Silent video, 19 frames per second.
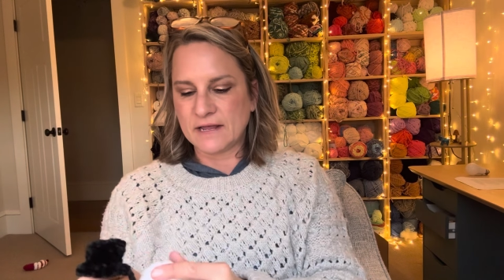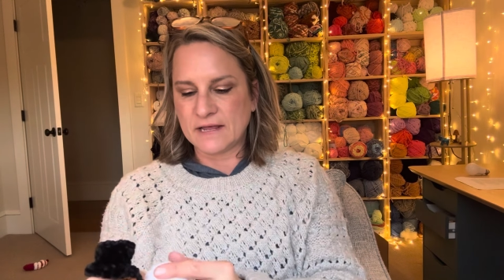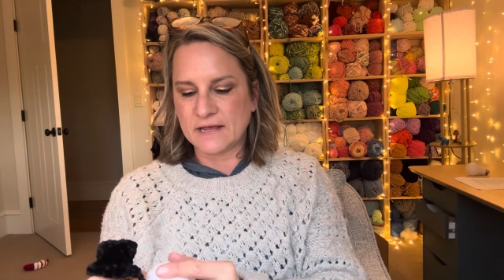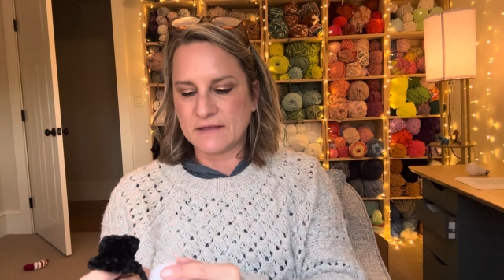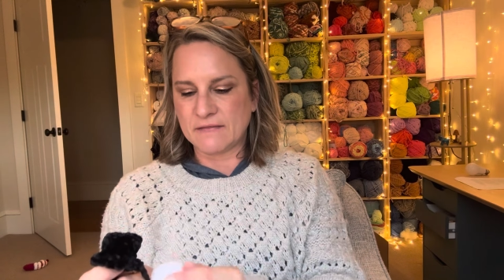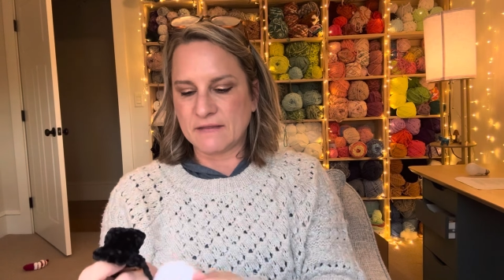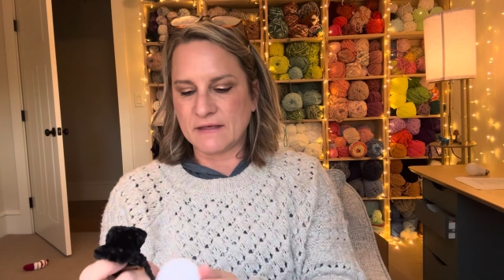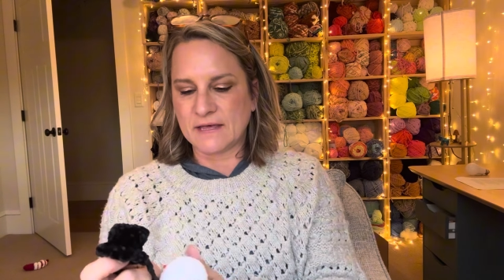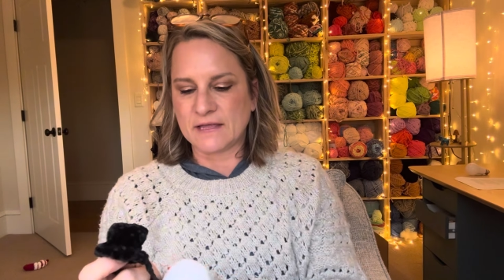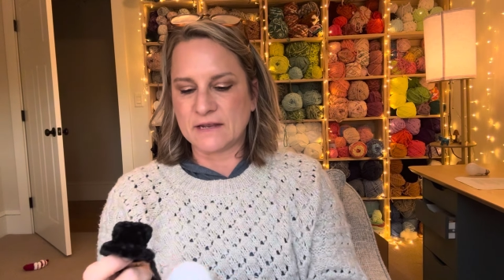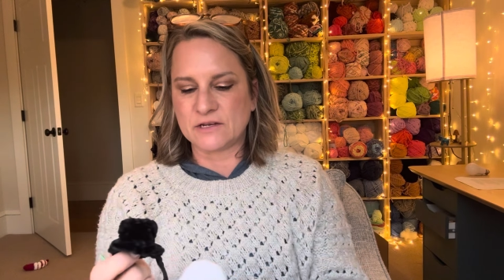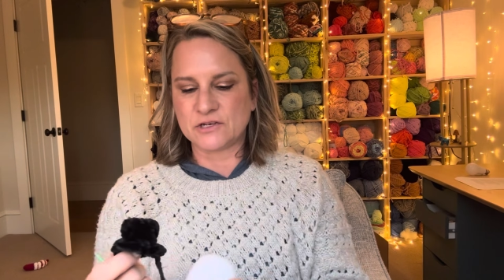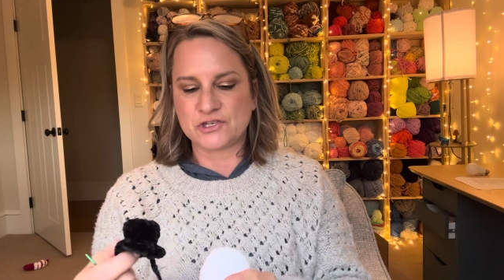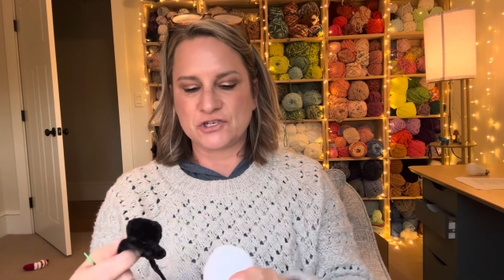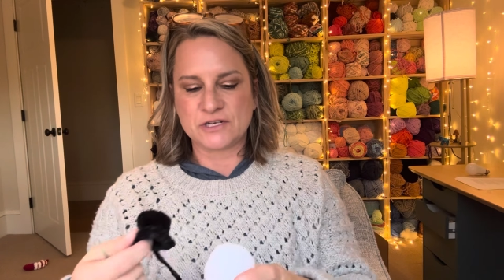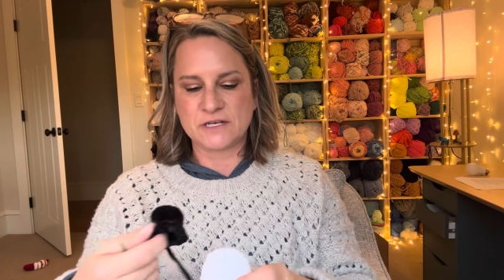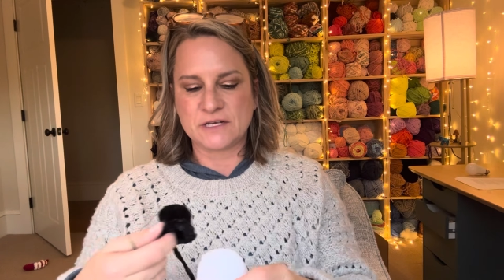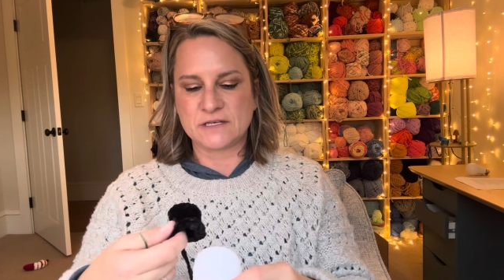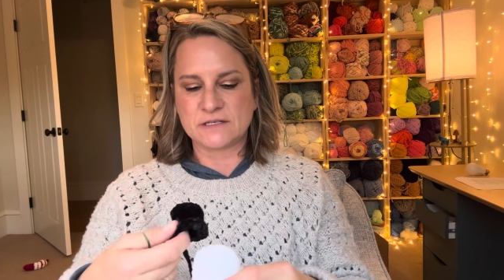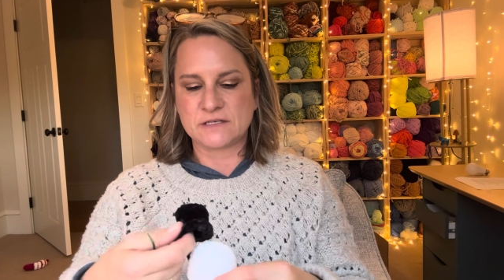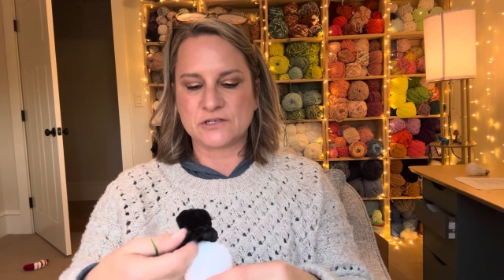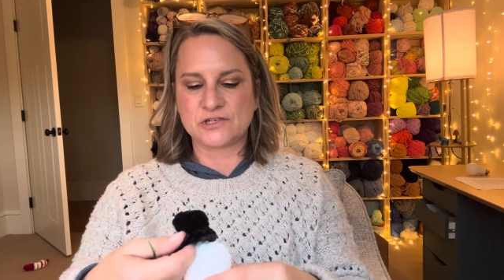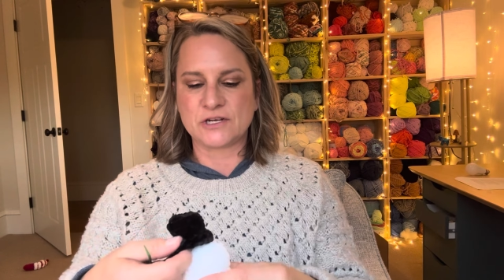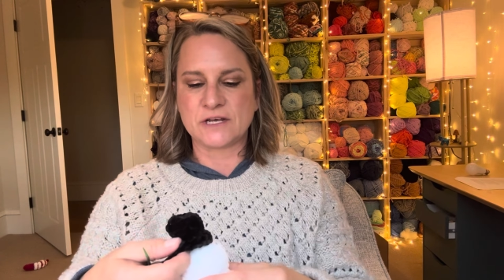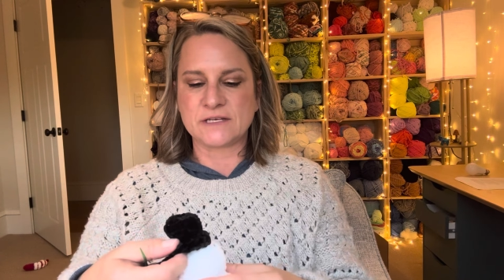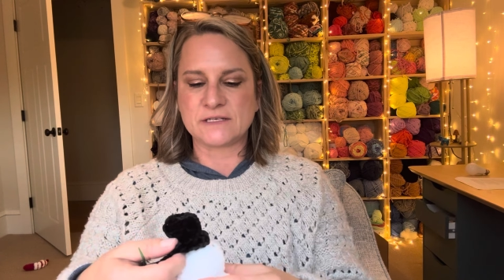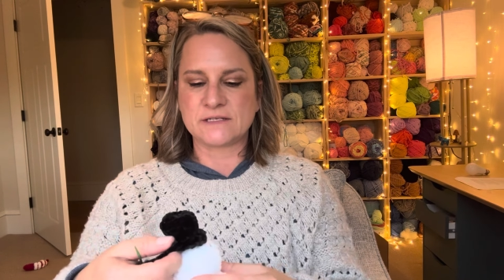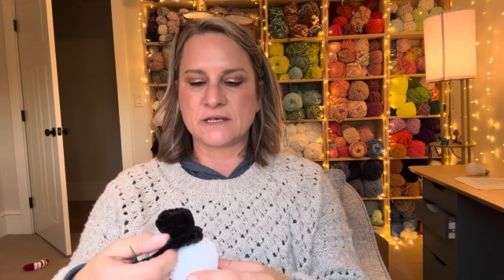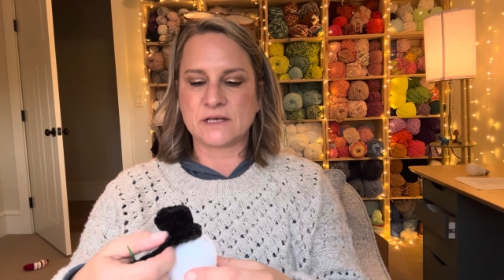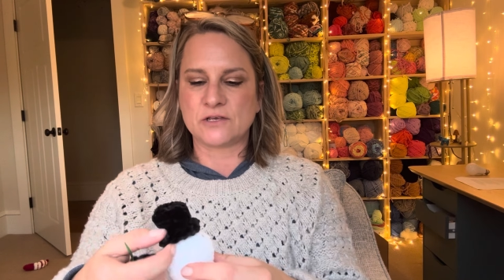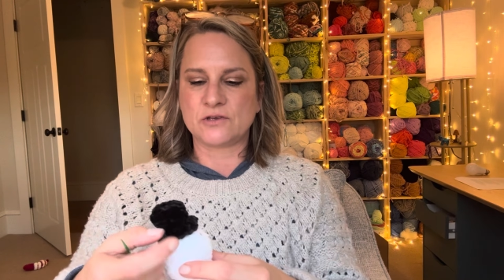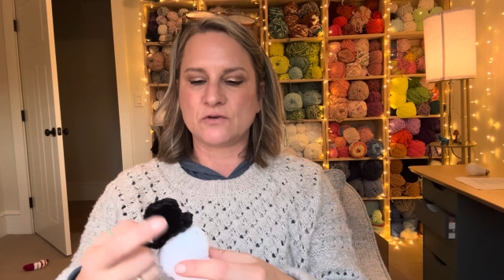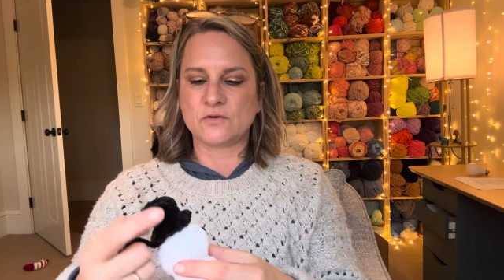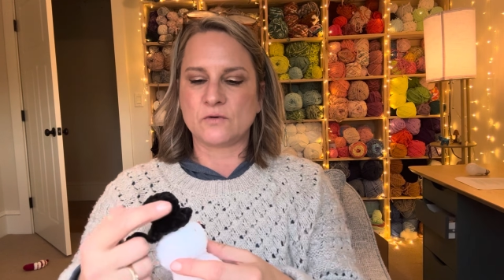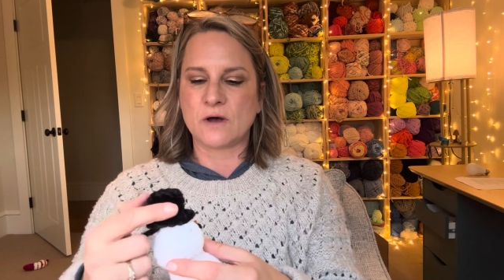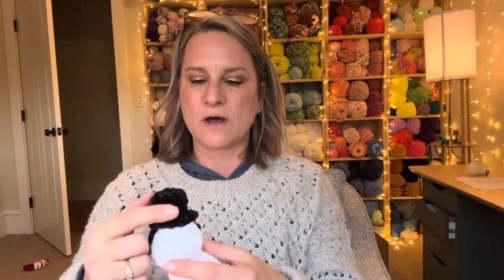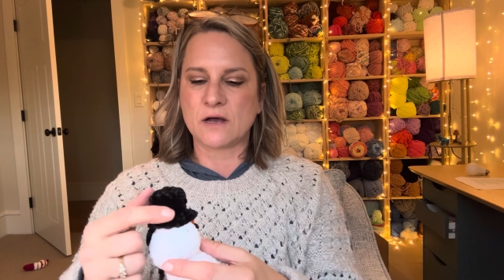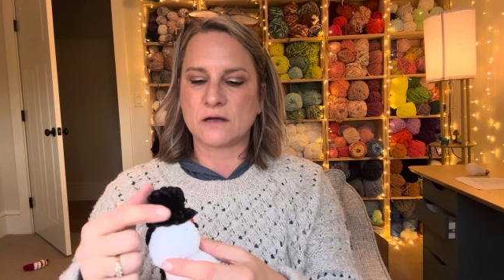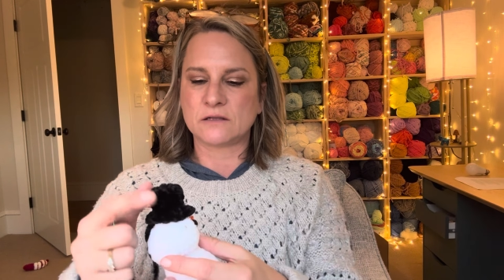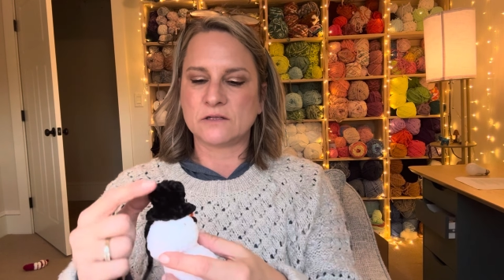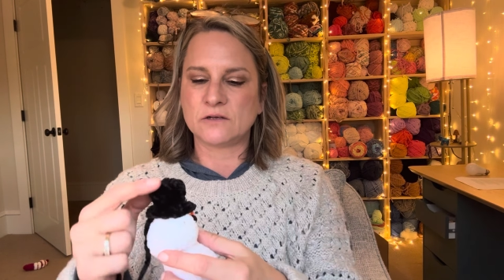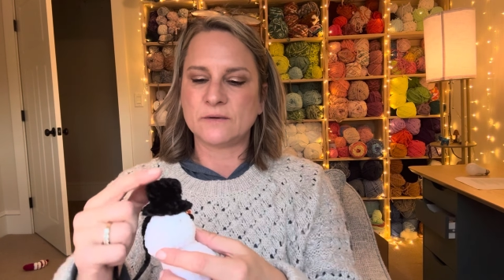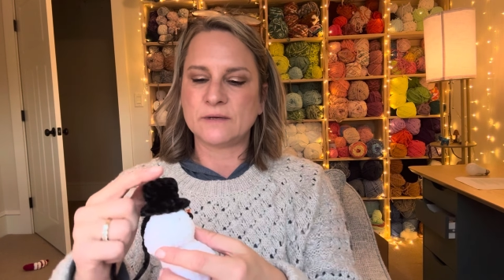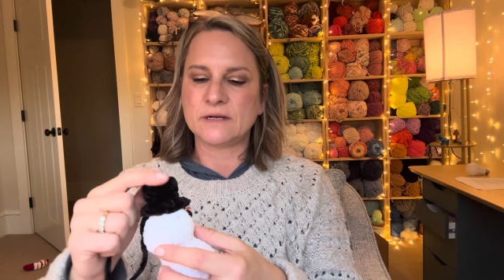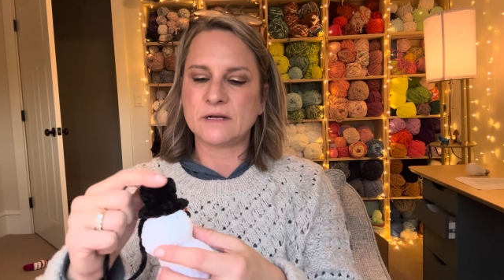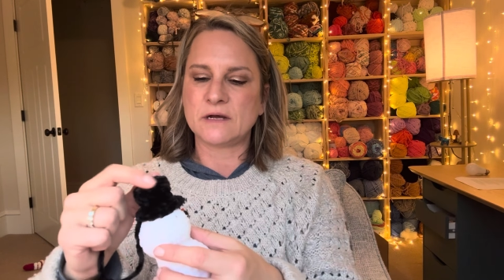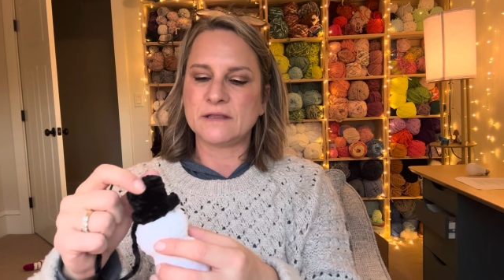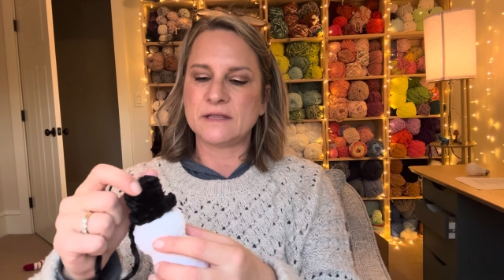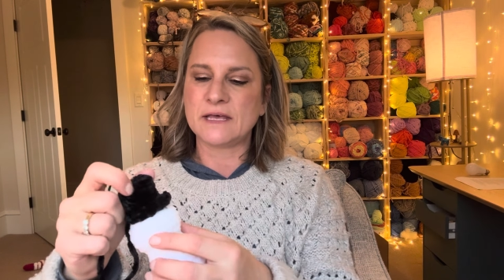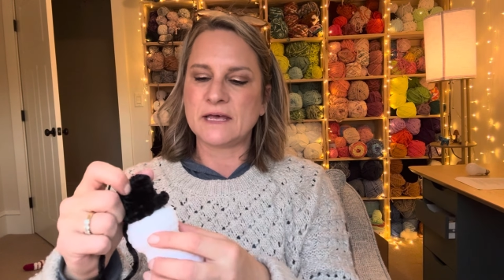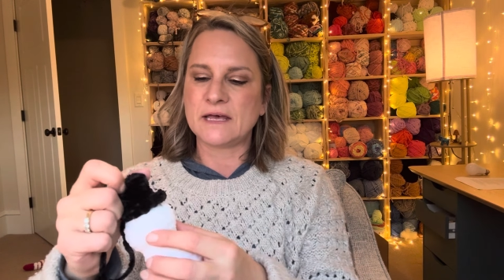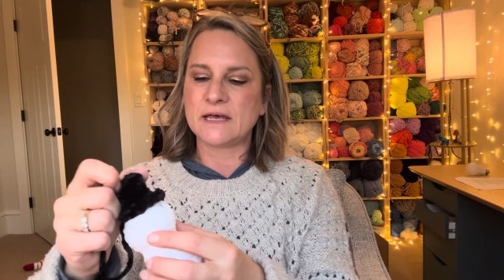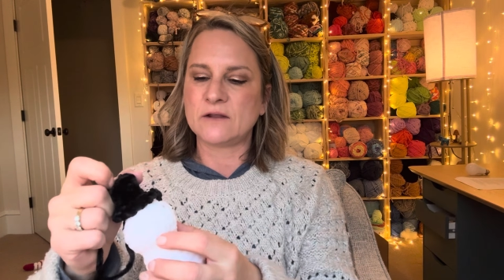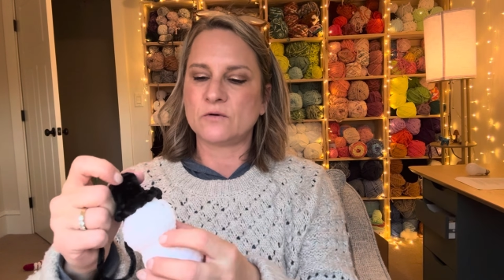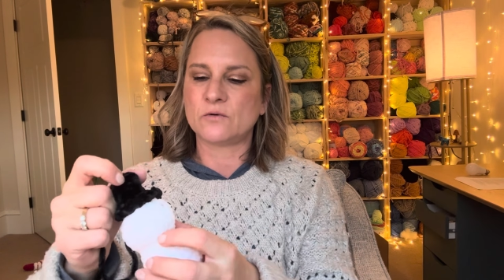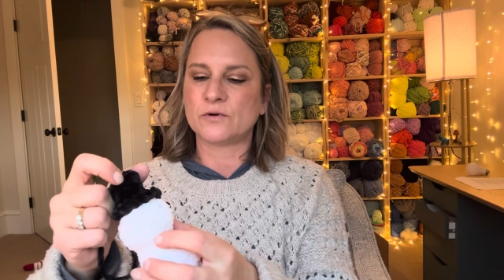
And then she suggests that you hot glue it on the head,